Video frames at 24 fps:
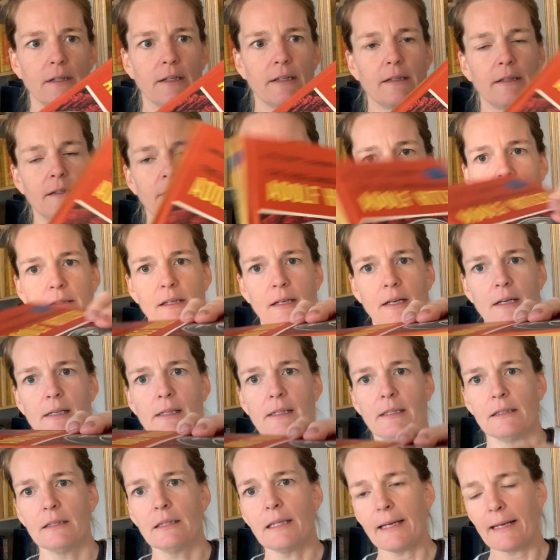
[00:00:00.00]
is
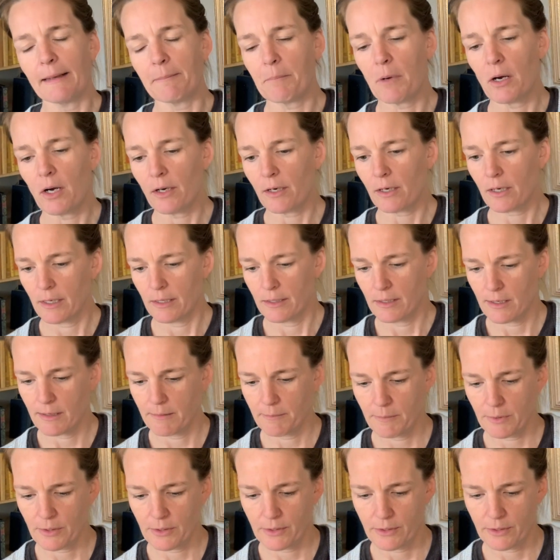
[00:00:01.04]
landmark
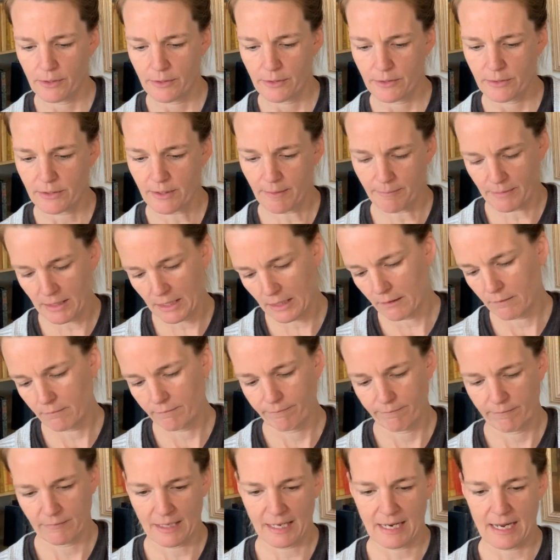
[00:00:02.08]
number something.
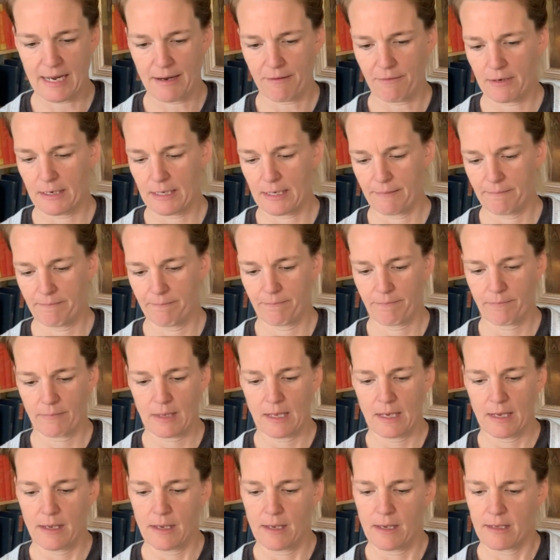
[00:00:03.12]
I can't read it.
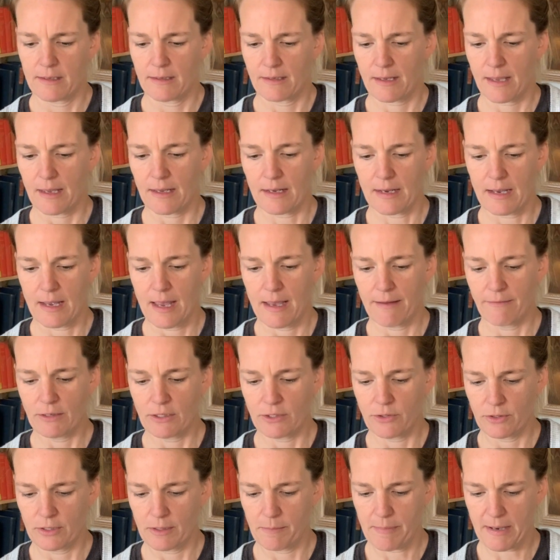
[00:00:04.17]
It's got heavy
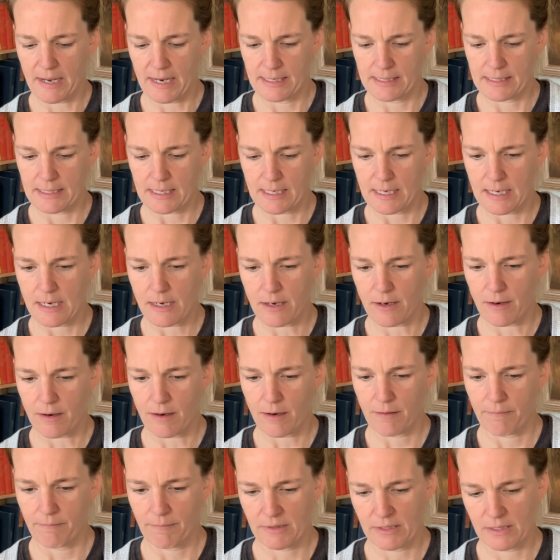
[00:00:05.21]
duty binding here.
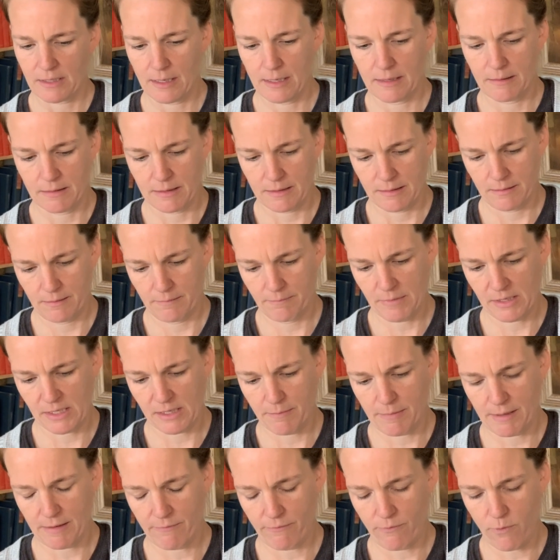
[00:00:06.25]
It must have
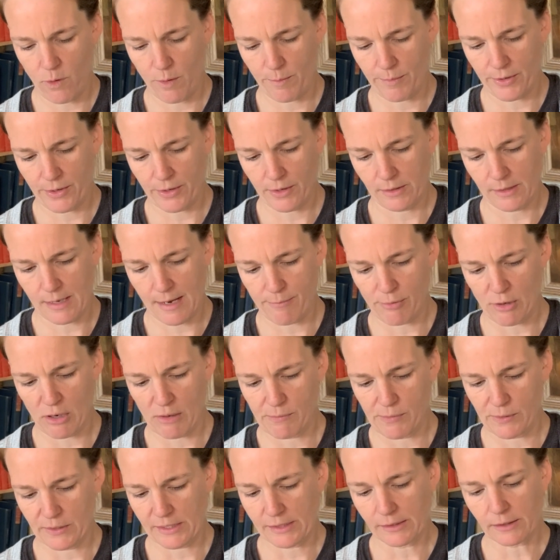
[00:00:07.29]
been a former library
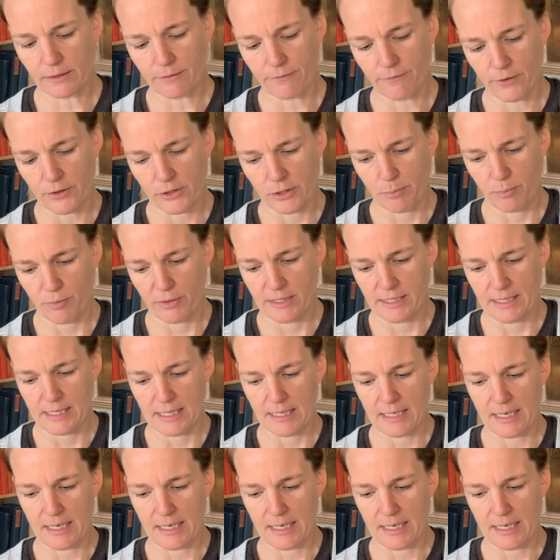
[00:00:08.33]
book. This is first printing